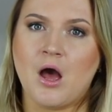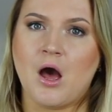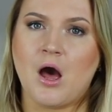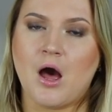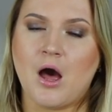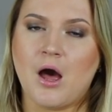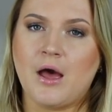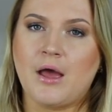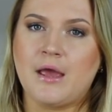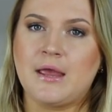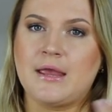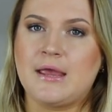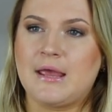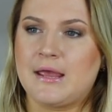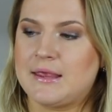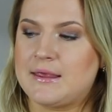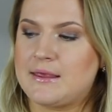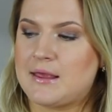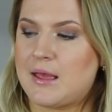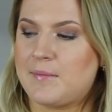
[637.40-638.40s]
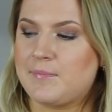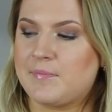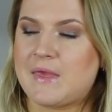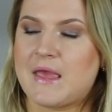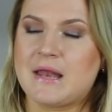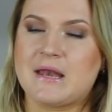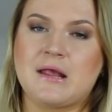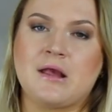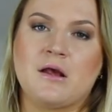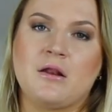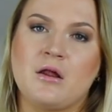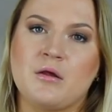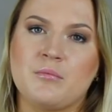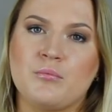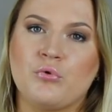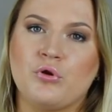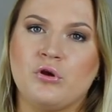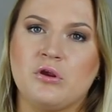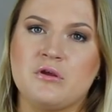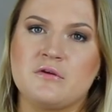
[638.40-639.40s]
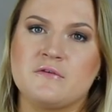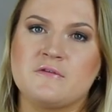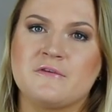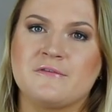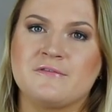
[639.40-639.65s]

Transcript: I am getting a lot more use